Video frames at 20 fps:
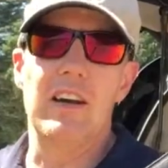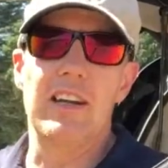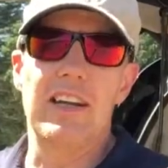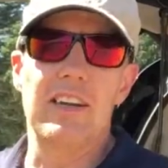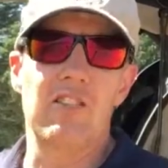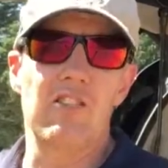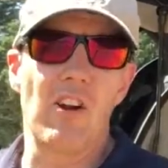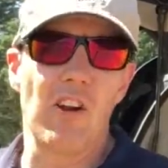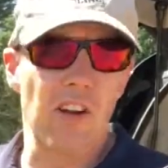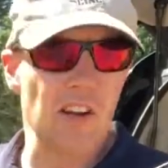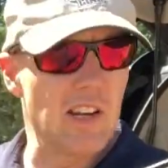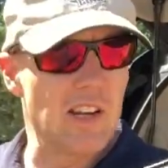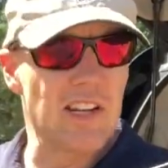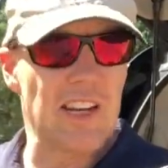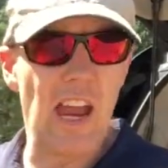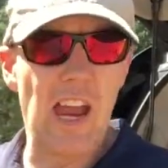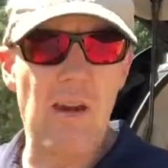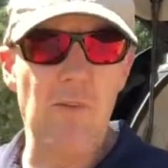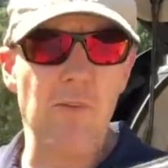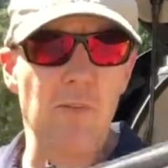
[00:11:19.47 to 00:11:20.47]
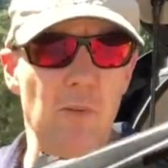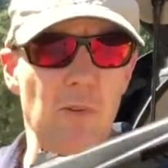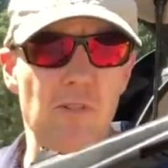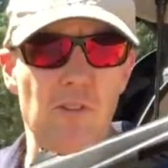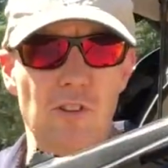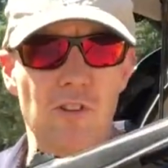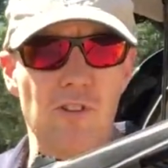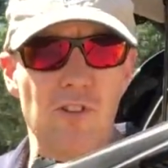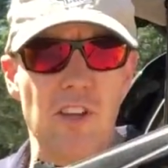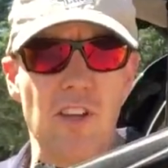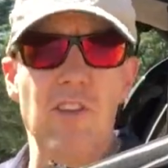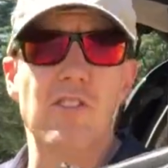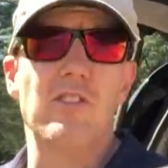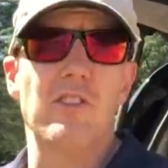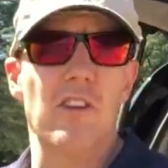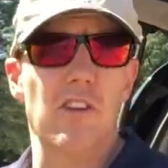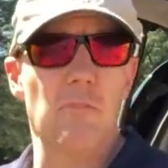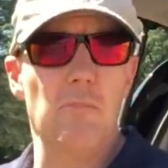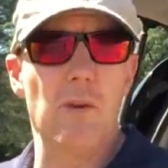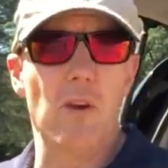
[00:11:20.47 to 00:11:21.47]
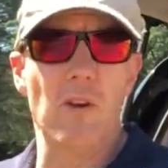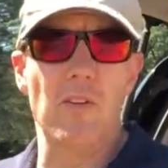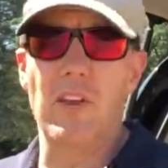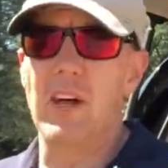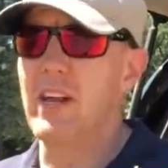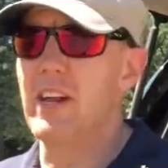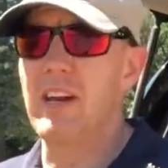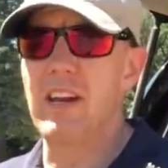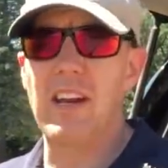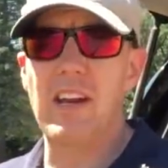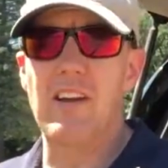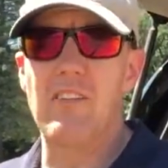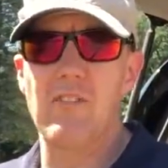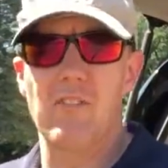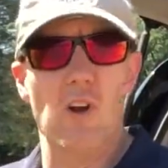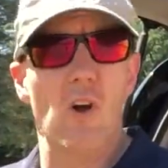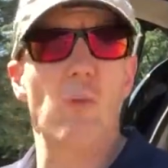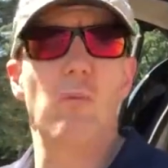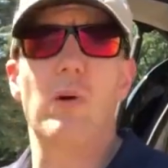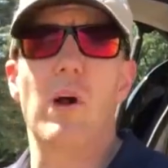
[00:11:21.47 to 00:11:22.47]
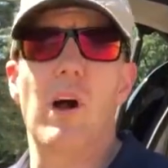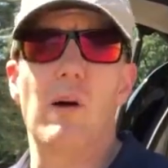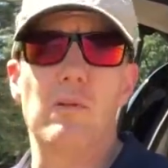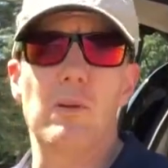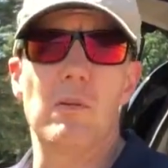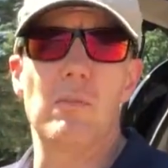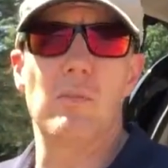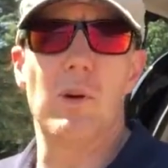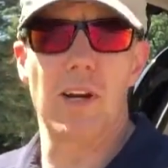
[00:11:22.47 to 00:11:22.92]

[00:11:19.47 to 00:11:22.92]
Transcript: get started in games with just this and then build on it. I'd have no problem